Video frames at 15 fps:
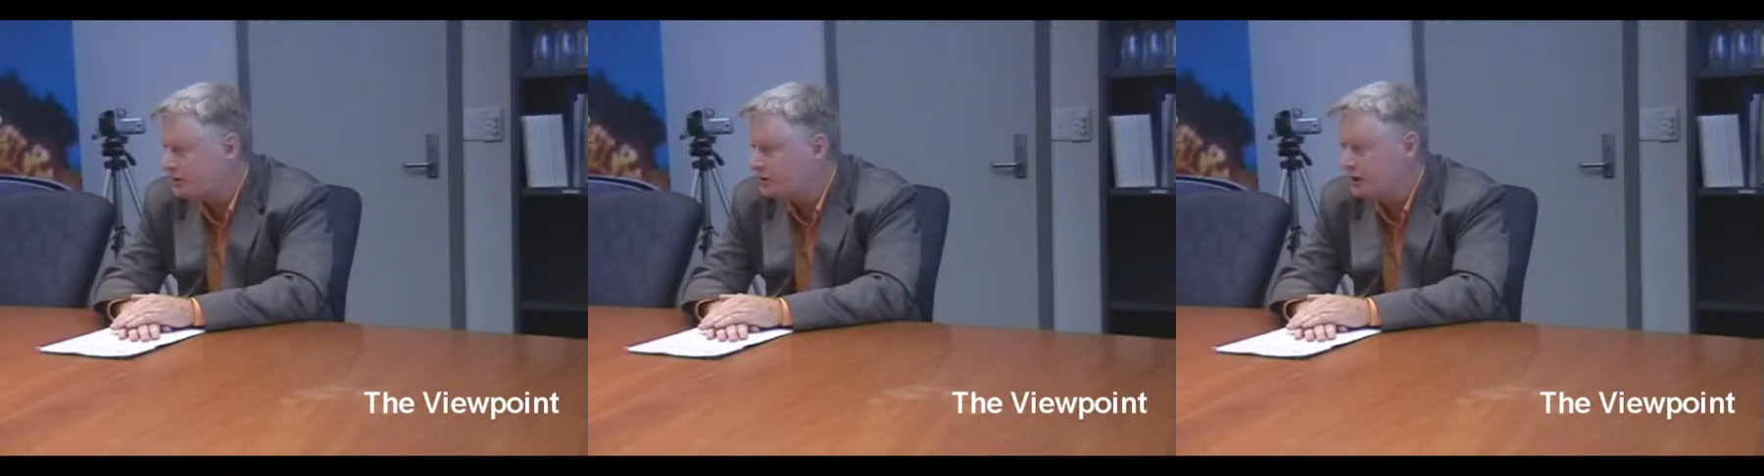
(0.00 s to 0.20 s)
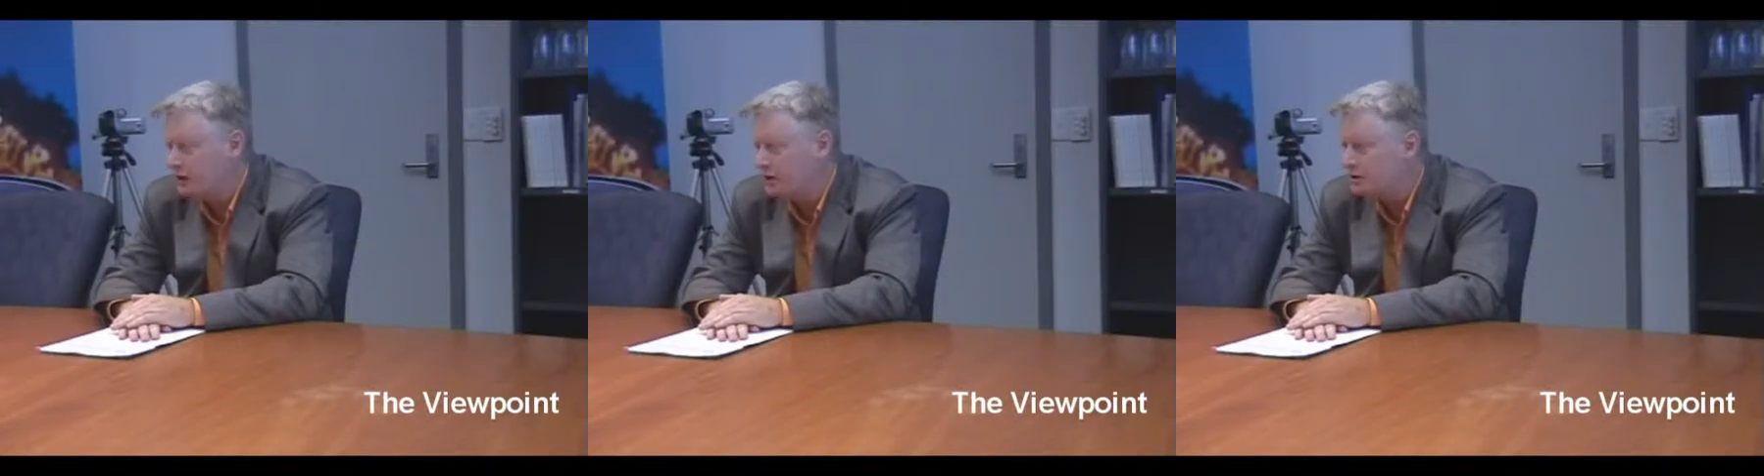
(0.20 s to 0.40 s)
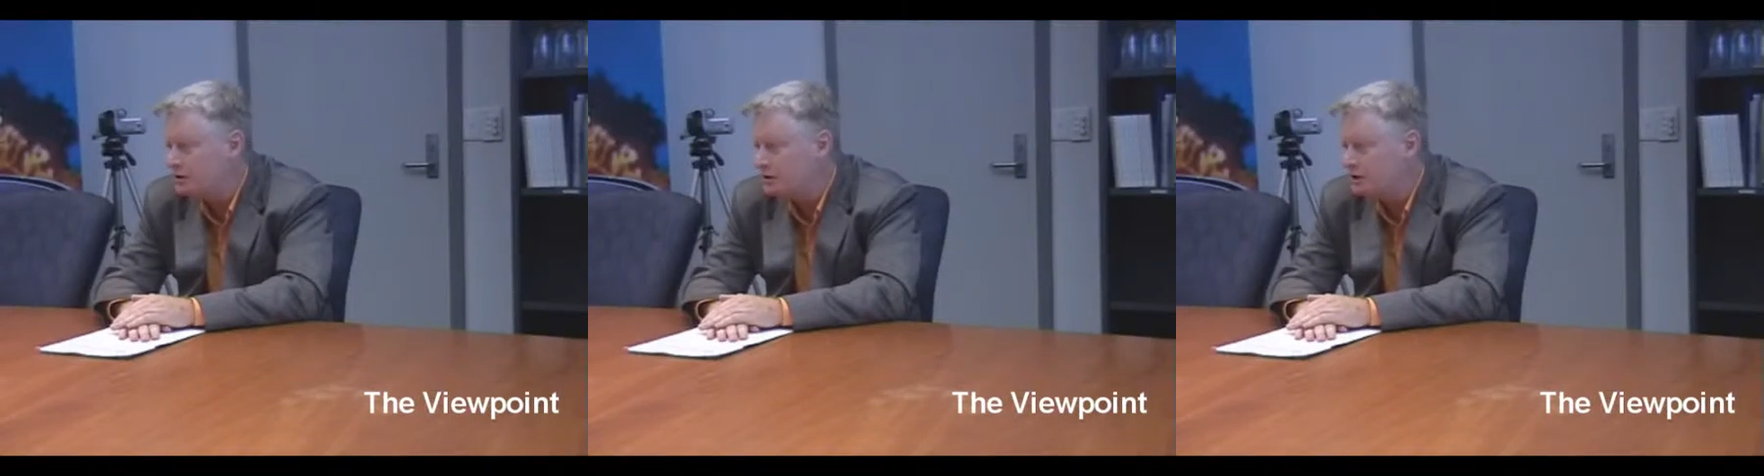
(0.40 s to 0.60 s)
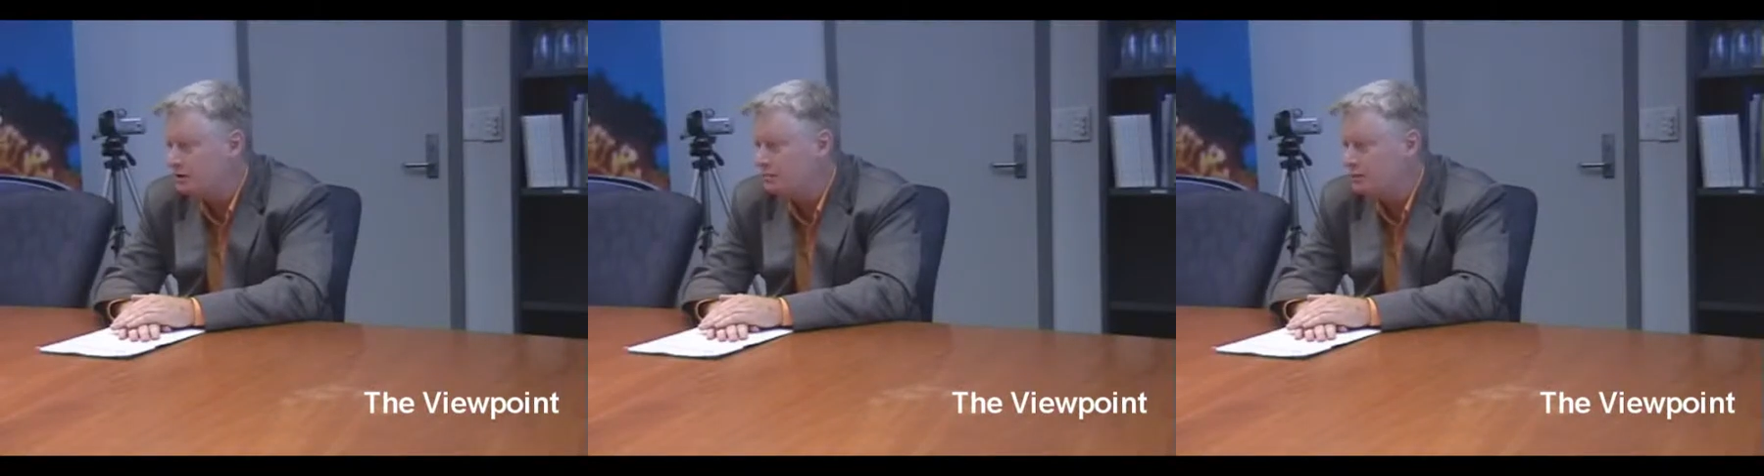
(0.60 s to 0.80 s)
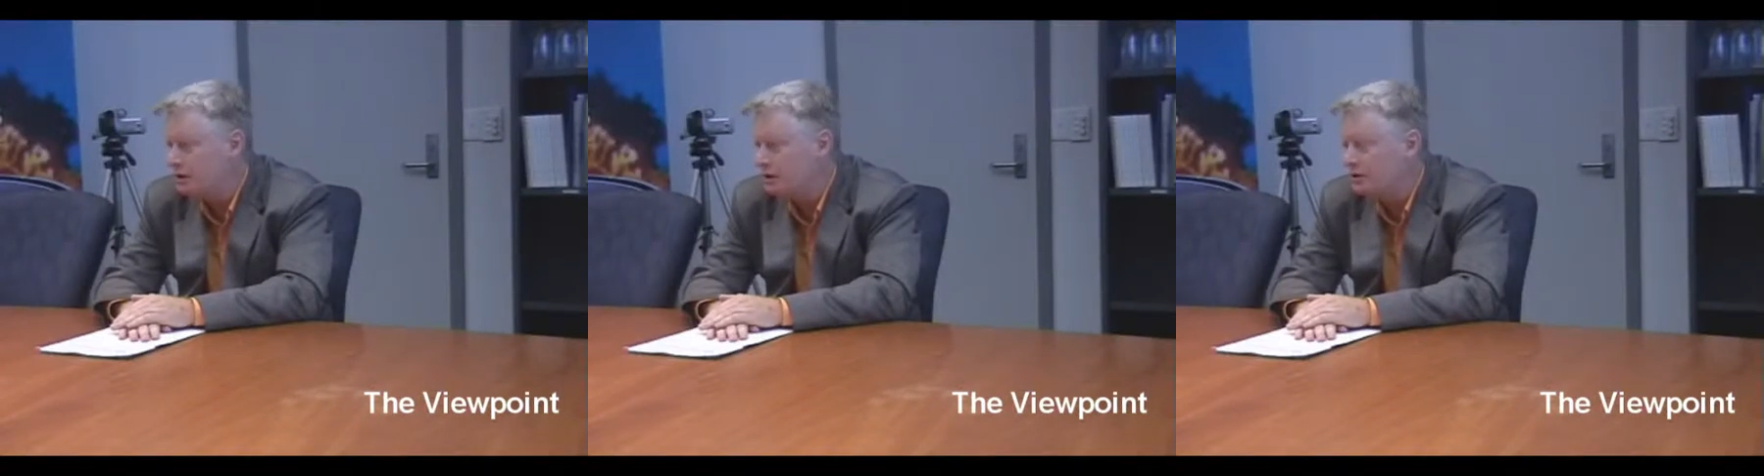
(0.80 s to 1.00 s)
CO2
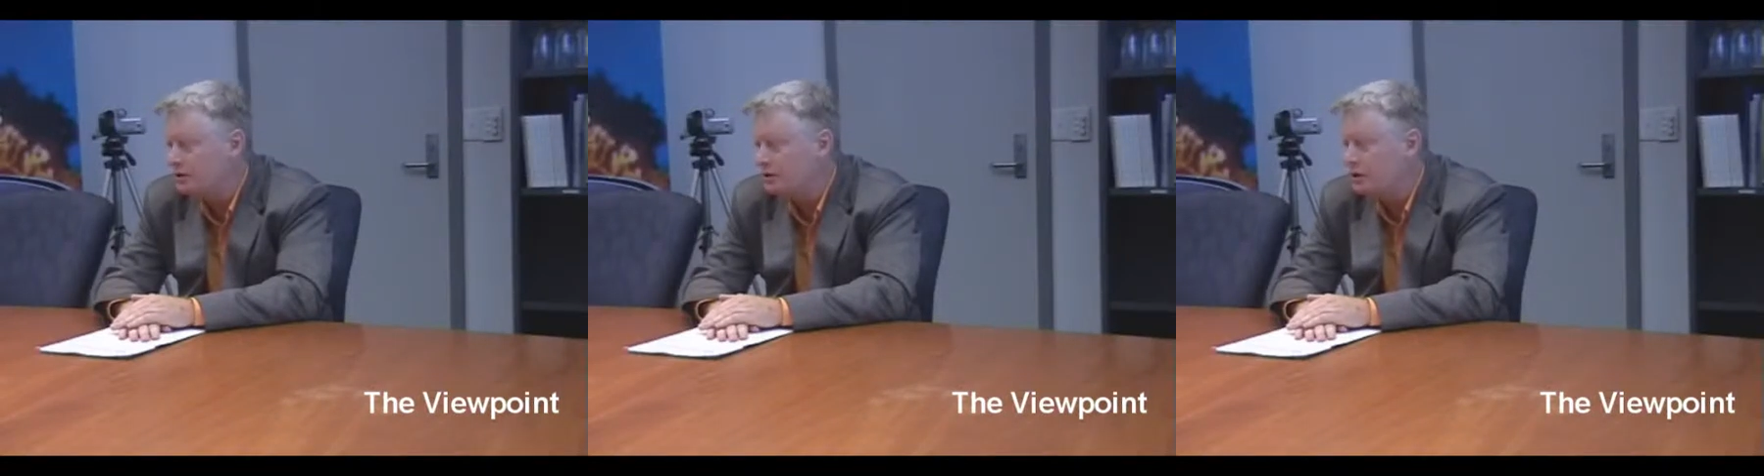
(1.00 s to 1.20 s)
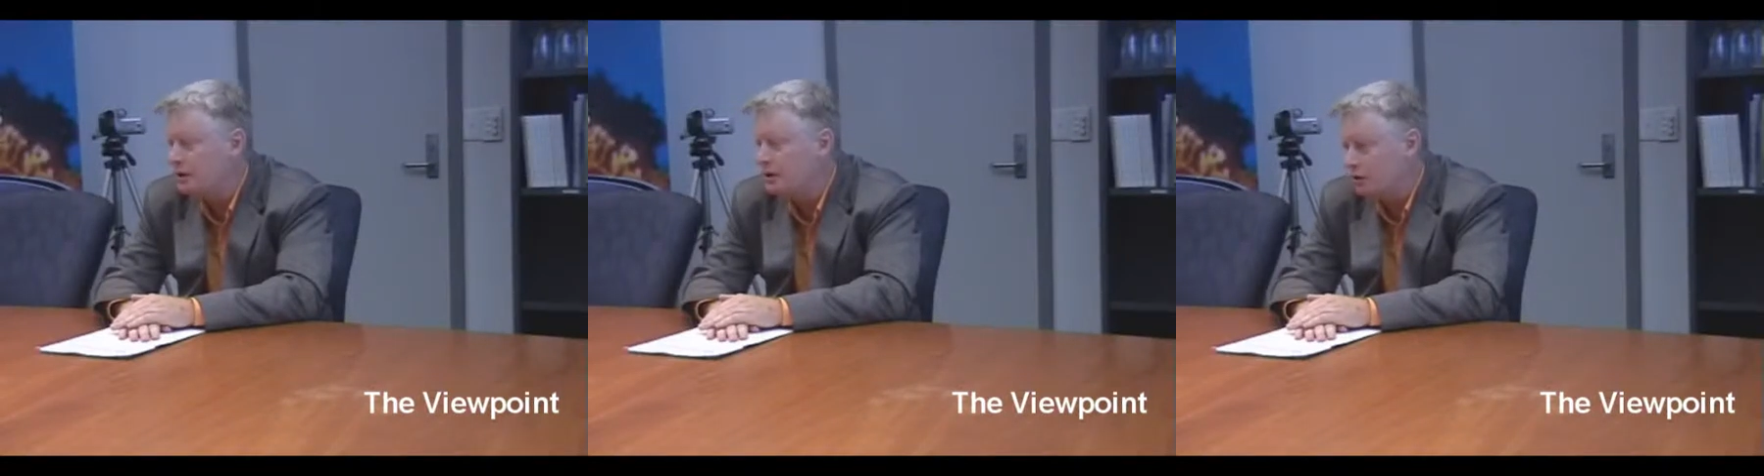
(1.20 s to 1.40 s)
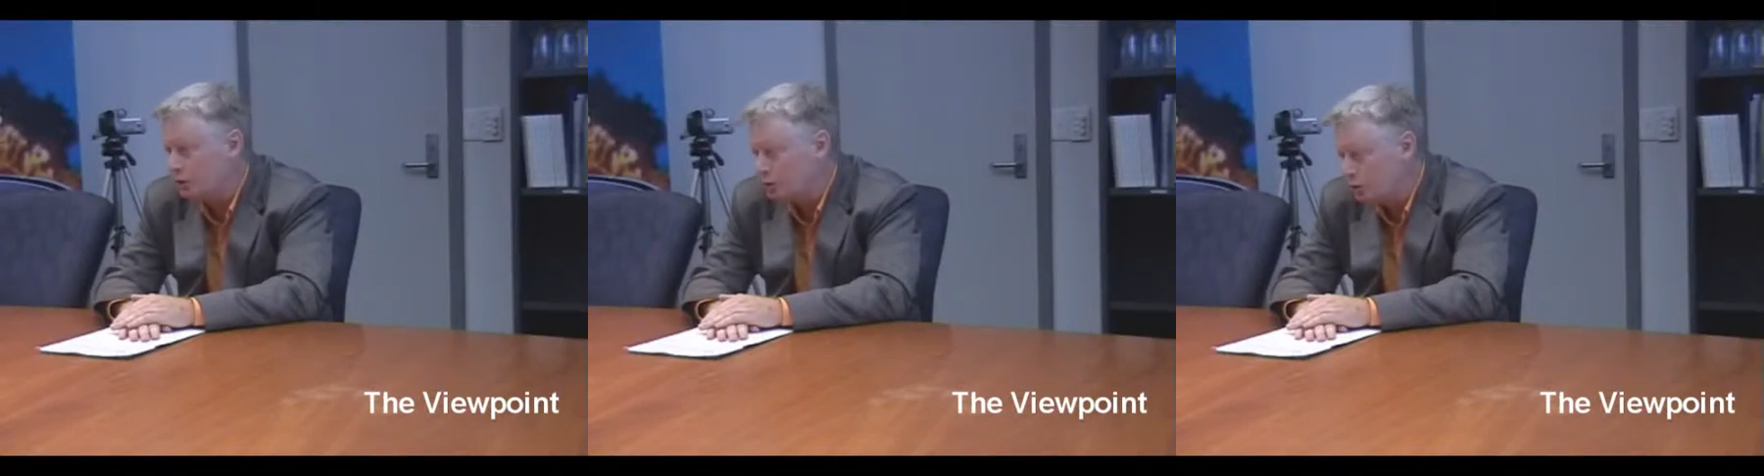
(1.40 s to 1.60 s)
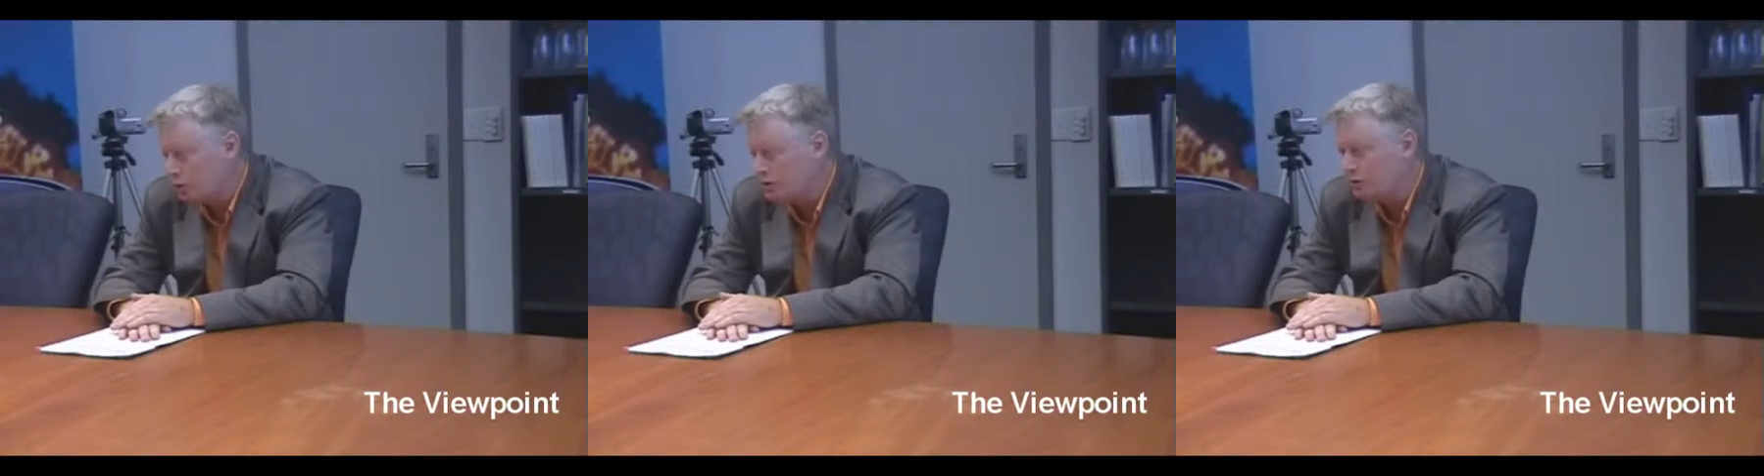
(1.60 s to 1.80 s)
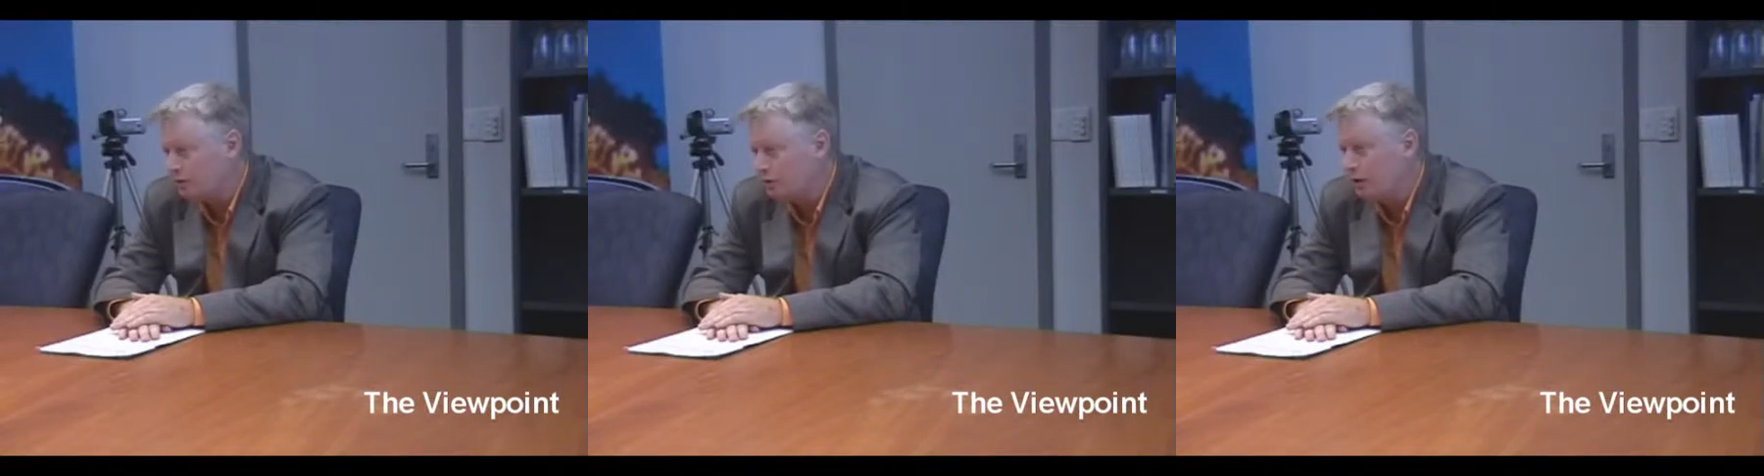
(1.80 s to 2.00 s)
doesn't mean it's the
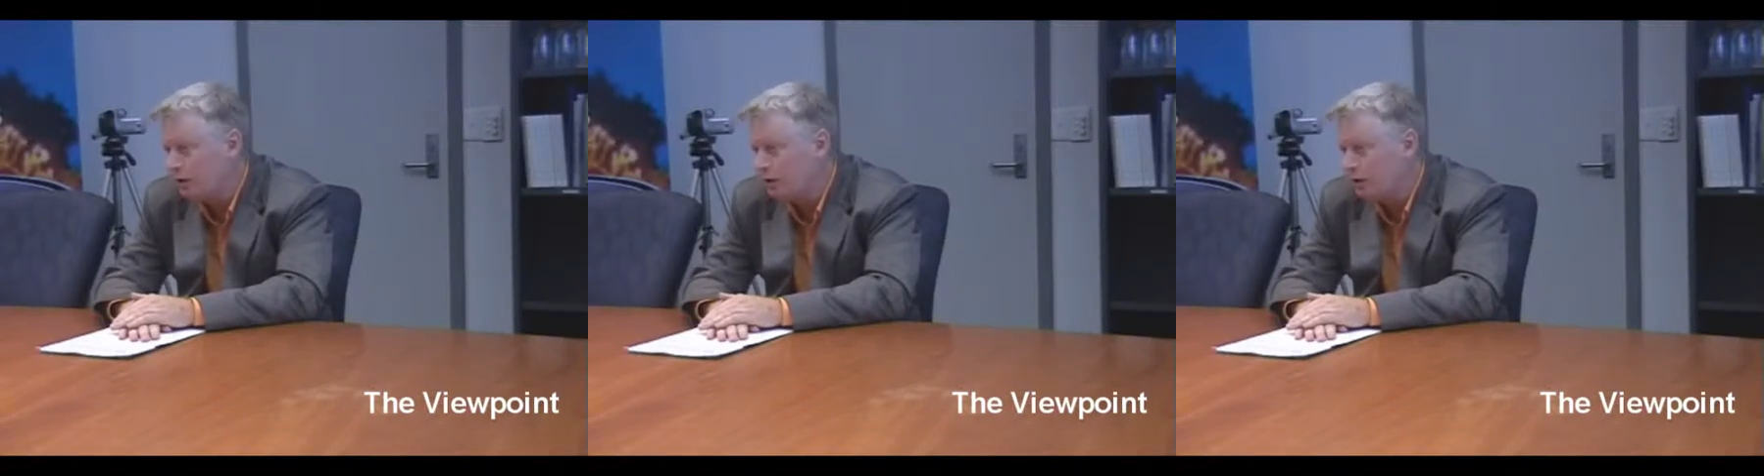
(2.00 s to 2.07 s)
cause of the